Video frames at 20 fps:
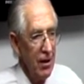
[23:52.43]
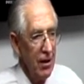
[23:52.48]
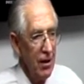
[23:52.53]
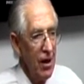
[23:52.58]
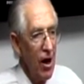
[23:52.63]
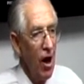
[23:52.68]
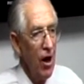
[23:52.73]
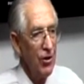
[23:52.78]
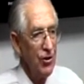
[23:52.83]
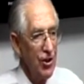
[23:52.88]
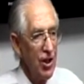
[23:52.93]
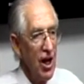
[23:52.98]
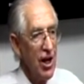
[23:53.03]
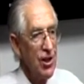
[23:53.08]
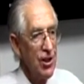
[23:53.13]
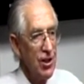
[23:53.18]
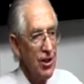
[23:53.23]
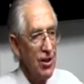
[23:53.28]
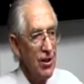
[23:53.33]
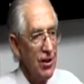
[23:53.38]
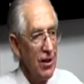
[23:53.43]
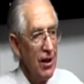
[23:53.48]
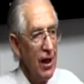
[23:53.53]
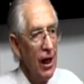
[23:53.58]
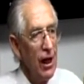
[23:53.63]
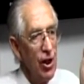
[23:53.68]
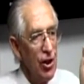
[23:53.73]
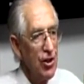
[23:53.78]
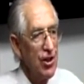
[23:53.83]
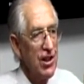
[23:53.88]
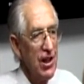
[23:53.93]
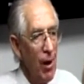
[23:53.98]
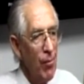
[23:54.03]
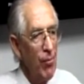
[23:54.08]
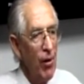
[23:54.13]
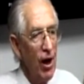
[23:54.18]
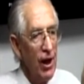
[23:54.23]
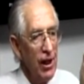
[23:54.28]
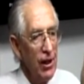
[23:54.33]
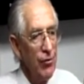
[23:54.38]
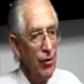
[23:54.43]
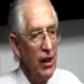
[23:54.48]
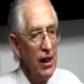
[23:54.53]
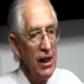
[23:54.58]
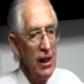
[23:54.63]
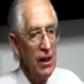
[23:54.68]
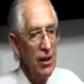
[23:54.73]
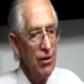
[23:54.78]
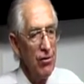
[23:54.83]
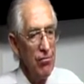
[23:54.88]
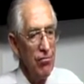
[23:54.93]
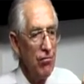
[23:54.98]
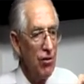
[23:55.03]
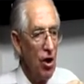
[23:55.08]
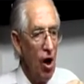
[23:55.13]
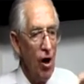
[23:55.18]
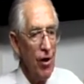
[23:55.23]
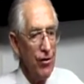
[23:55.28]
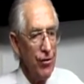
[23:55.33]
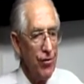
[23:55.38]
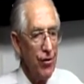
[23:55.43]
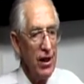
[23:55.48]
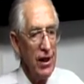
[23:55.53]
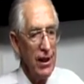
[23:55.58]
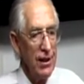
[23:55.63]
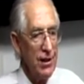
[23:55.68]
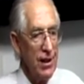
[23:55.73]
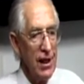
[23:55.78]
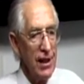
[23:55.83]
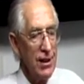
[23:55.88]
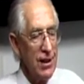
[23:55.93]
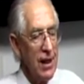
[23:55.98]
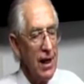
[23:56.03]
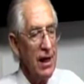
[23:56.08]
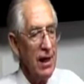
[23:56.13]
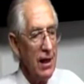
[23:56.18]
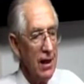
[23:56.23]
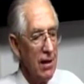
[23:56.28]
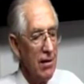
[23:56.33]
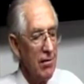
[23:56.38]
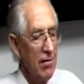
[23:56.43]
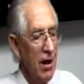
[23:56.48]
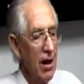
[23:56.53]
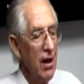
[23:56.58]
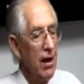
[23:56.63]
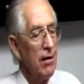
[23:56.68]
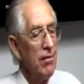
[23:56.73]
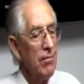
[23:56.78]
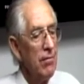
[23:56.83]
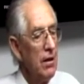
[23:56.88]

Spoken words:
not just hear somebody read John 3:16, right?